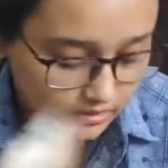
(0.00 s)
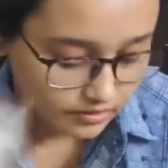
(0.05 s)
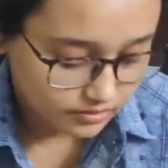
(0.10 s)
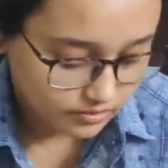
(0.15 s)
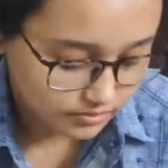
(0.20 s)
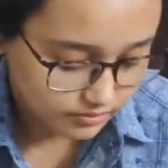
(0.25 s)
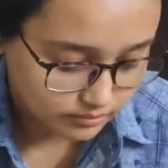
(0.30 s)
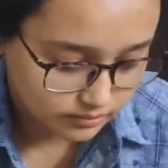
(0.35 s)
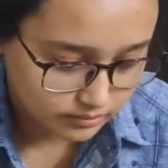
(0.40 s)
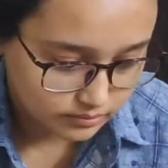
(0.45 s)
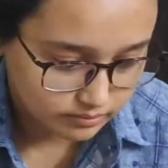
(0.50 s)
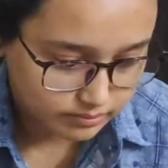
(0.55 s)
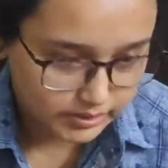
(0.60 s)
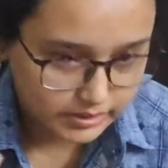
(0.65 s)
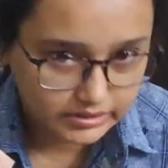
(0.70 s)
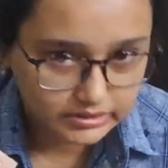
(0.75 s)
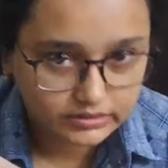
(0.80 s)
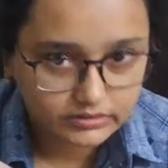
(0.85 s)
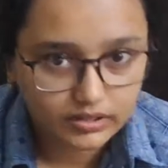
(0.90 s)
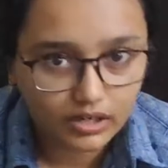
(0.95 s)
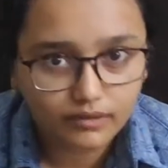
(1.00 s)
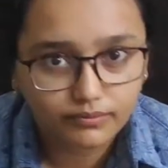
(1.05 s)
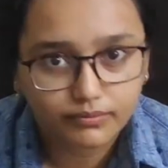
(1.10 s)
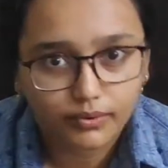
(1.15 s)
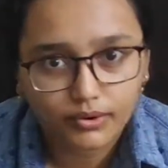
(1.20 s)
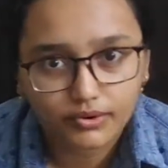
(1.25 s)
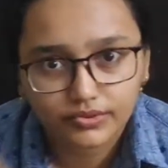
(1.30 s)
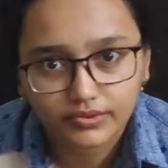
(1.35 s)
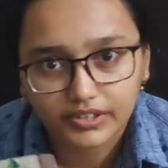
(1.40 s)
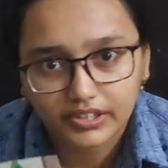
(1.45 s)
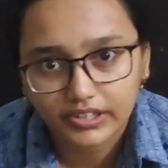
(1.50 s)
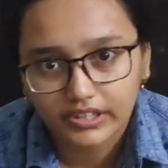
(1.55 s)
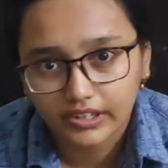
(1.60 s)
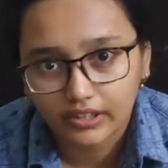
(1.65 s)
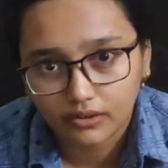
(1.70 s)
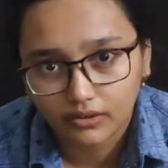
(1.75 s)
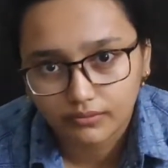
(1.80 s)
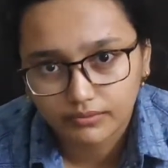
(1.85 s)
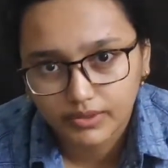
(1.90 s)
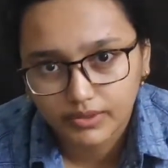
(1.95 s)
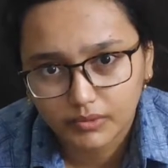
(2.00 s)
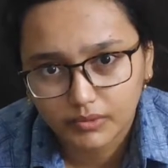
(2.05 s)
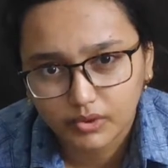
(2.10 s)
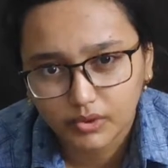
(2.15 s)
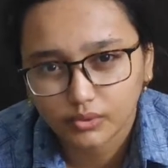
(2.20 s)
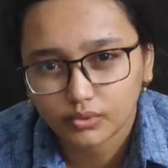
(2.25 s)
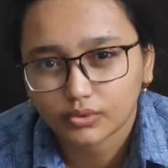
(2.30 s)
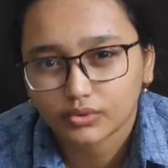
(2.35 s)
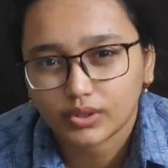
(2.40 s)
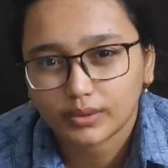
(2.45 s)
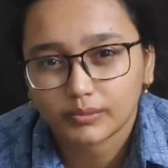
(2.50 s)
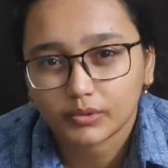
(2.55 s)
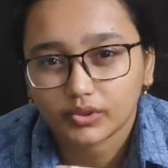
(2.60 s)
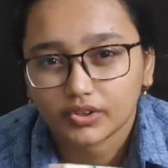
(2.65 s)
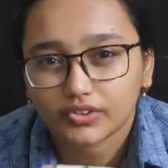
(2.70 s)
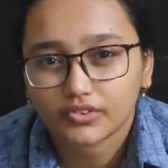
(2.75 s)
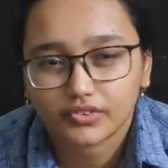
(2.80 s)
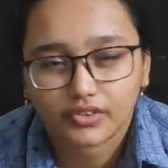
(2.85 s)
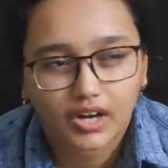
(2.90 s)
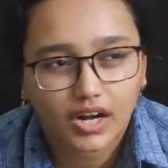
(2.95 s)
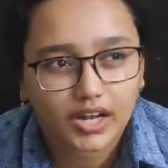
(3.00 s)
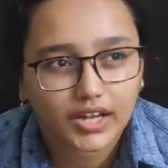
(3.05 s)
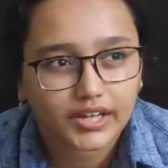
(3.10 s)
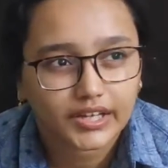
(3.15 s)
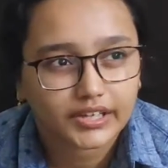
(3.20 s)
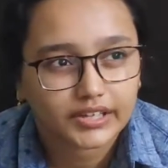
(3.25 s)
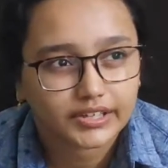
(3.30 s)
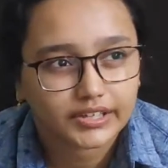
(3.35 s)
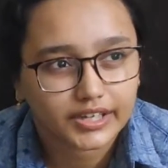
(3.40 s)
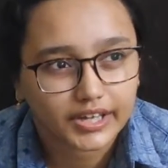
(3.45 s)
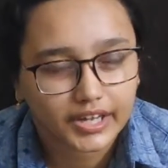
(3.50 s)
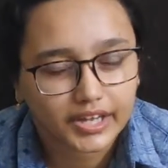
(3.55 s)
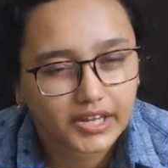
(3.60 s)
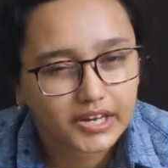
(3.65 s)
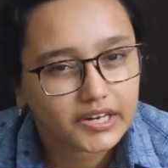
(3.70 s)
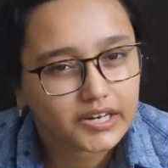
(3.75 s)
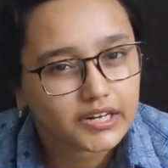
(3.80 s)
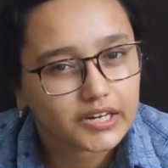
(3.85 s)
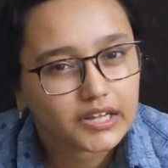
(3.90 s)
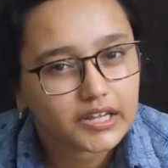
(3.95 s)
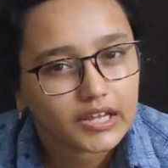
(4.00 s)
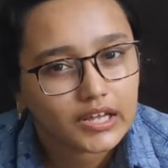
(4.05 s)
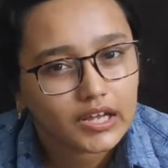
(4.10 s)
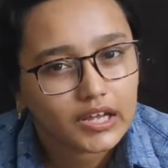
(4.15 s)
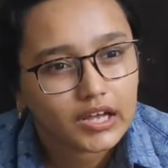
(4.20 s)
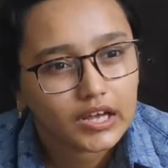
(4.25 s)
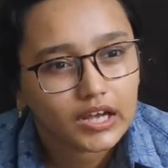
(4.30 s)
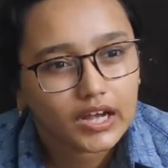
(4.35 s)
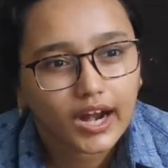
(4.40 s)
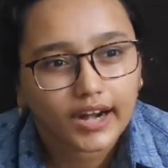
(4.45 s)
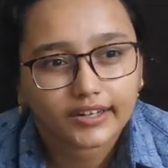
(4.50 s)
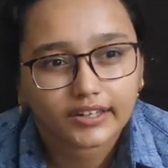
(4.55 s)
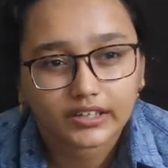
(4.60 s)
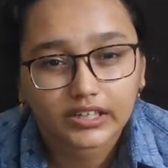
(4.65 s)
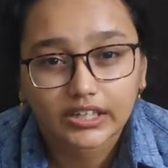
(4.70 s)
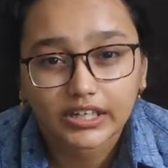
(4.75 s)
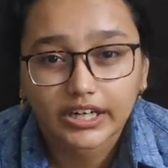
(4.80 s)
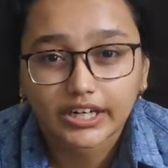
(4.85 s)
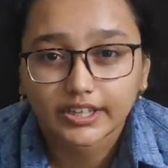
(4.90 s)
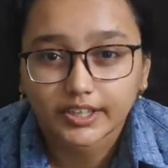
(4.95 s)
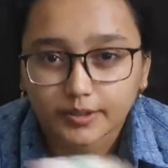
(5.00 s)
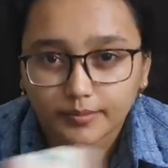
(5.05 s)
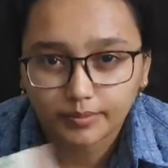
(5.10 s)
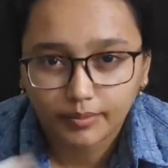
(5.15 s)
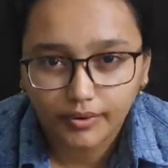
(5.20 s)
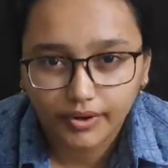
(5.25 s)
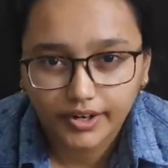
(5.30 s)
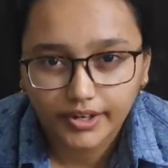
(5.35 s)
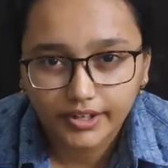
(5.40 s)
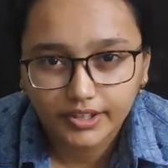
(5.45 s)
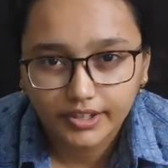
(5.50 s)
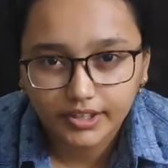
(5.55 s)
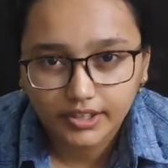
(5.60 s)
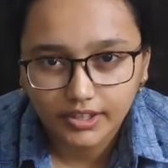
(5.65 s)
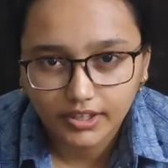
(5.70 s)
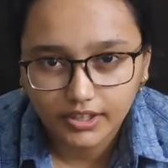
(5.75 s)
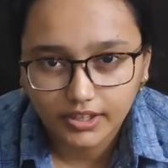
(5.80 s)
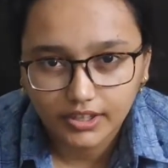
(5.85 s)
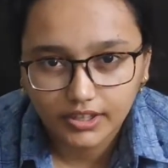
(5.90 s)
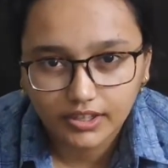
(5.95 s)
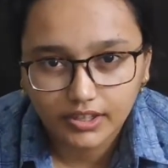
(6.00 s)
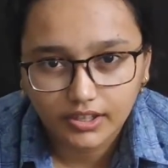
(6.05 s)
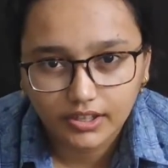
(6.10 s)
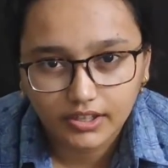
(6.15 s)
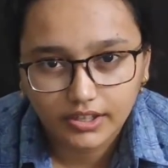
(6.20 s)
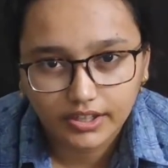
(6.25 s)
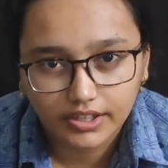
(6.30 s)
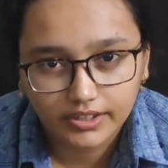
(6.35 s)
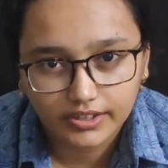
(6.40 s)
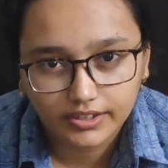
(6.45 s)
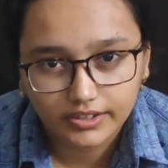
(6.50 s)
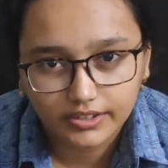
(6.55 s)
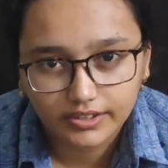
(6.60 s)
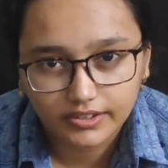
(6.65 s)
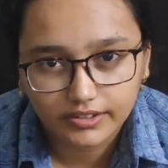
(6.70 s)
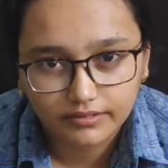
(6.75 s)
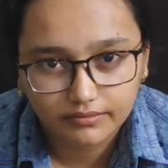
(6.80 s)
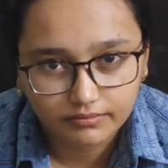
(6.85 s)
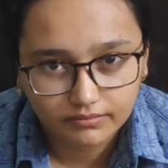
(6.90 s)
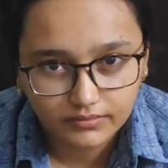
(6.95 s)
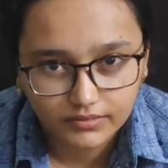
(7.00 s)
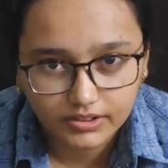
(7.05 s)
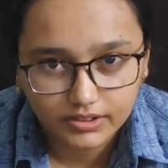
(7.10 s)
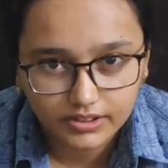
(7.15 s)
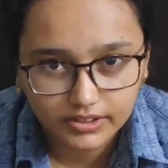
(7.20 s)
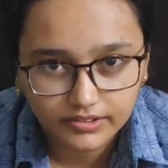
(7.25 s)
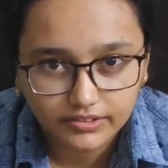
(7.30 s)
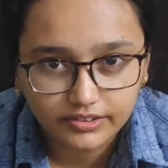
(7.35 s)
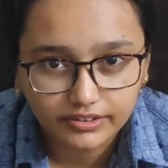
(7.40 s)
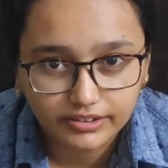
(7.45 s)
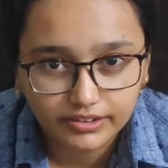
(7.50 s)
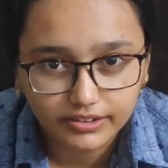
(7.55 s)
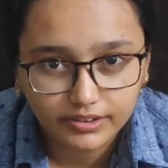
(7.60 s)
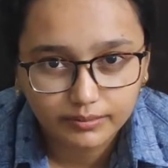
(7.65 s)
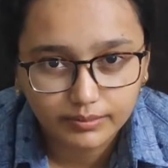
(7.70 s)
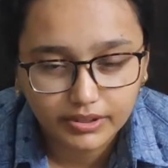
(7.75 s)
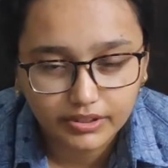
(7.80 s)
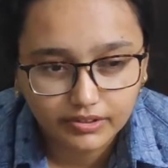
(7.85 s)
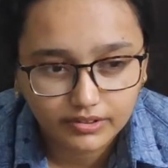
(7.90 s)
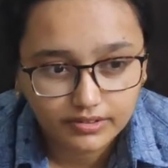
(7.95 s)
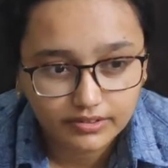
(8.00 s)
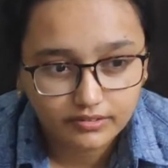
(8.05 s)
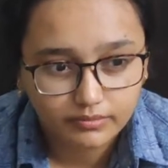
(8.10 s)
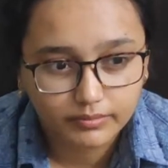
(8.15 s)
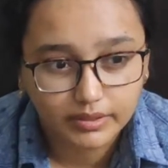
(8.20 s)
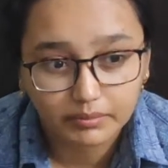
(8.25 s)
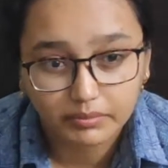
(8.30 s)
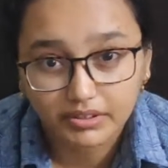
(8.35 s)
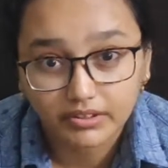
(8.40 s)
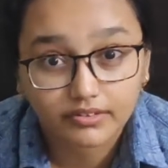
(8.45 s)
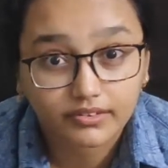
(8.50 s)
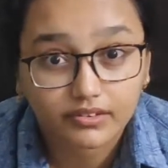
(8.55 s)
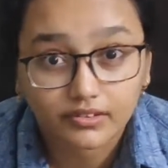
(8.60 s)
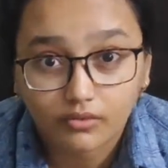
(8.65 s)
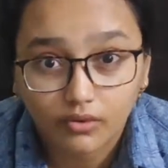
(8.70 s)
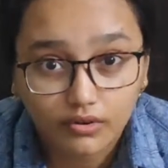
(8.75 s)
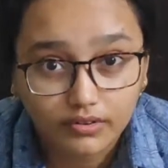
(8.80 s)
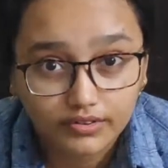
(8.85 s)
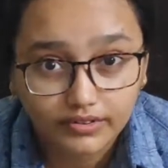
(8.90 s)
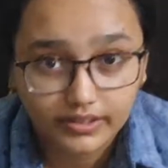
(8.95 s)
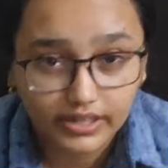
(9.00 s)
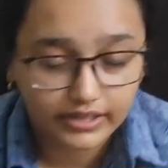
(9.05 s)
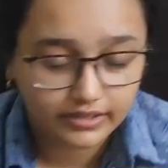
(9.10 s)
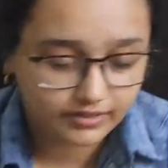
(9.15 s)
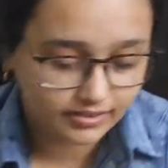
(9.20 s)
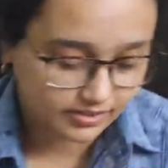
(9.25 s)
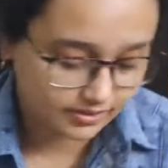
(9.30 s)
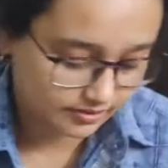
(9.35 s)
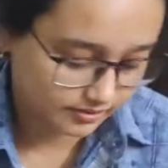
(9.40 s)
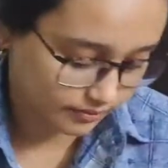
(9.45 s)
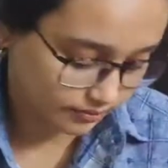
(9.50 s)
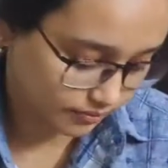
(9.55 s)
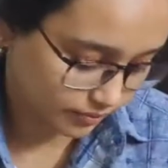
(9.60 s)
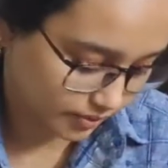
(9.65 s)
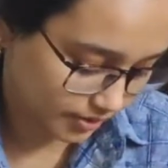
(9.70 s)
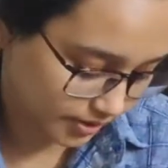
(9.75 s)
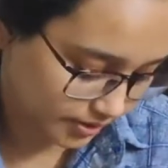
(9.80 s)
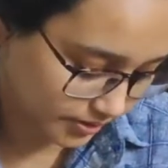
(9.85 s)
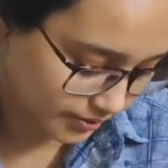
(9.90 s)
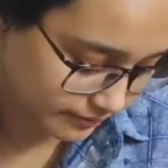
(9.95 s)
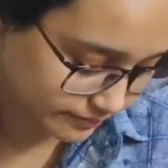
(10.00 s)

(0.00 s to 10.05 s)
So, but unfortunately none of grew. So I'm gonna try again at a later point in this year, because maybe this is not the right season for it.